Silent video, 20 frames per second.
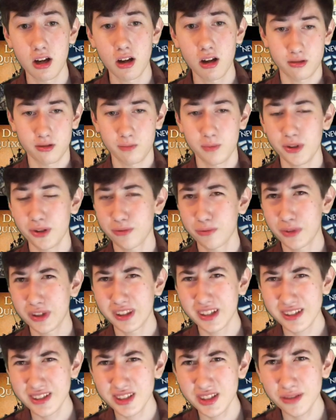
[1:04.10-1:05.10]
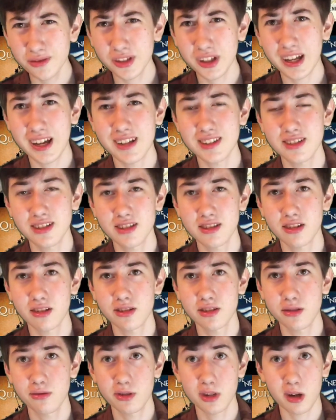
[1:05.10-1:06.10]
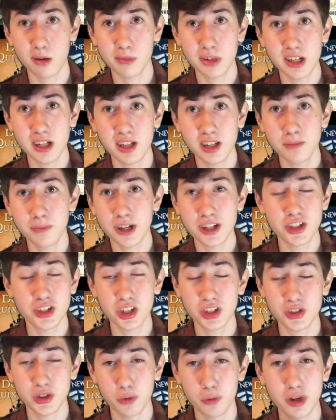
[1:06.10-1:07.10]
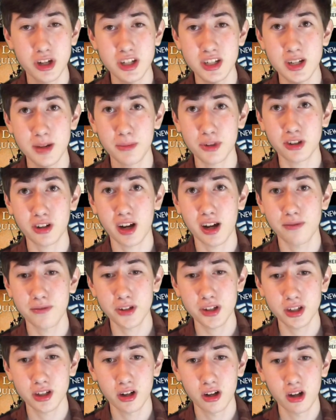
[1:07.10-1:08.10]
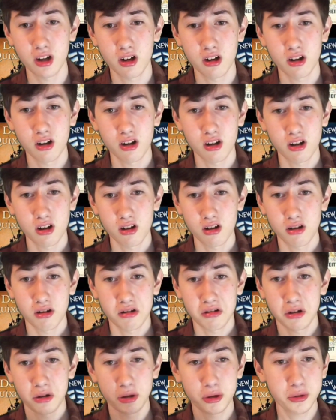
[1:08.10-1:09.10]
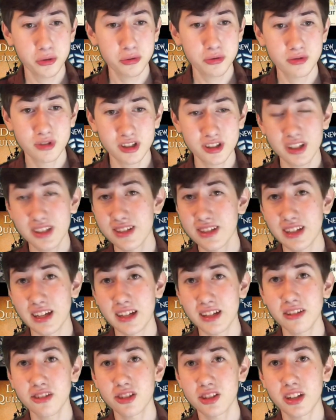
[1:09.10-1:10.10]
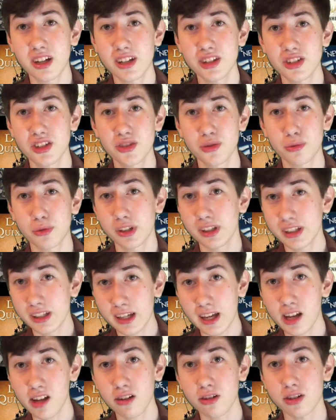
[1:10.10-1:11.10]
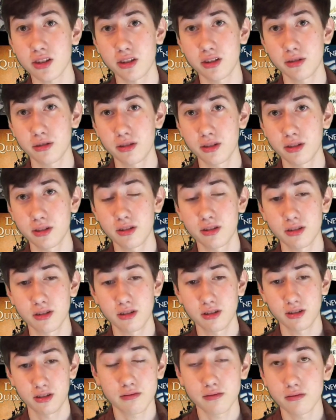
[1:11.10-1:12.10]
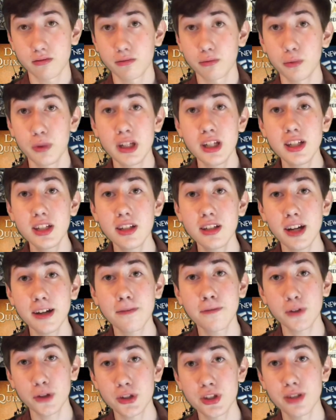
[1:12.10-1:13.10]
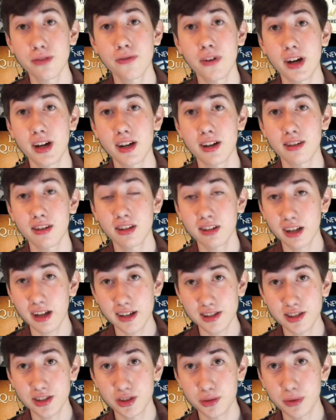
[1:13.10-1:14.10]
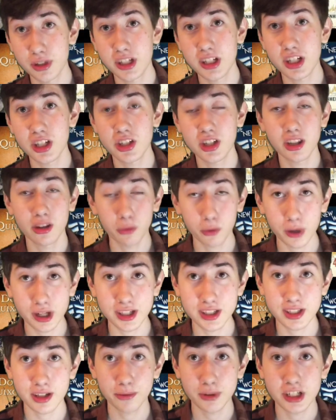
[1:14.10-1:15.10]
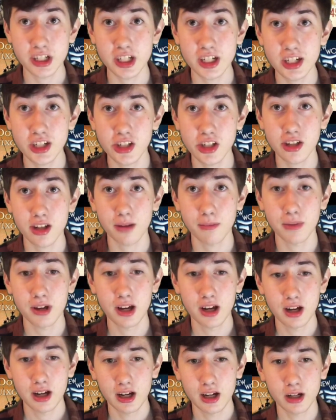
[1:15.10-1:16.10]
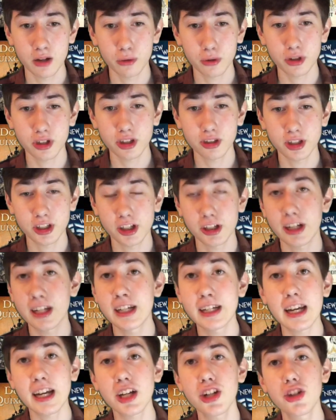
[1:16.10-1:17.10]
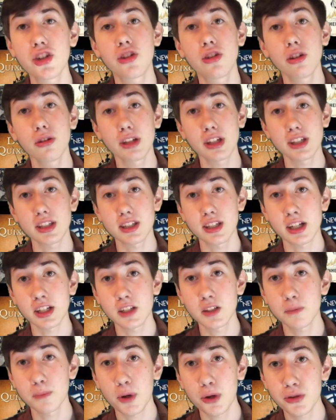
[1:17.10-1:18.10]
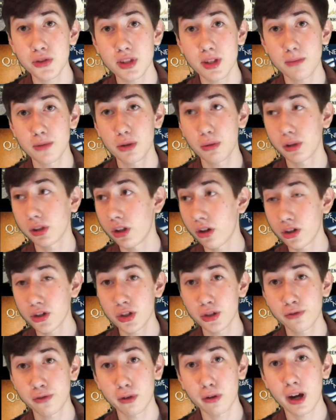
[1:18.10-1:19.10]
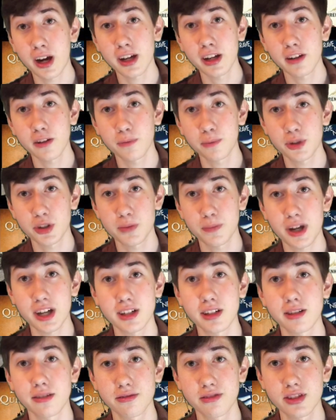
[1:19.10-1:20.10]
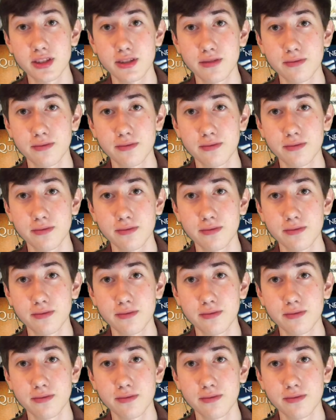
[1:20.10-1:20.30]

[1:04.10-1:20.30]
But when lists of classics are so dominated by just one demographic, who do these English classes really cater to? We need to diversify the classics we teach and the ways that we teach them in order to engage students and expose them to a larger variety of perspectives.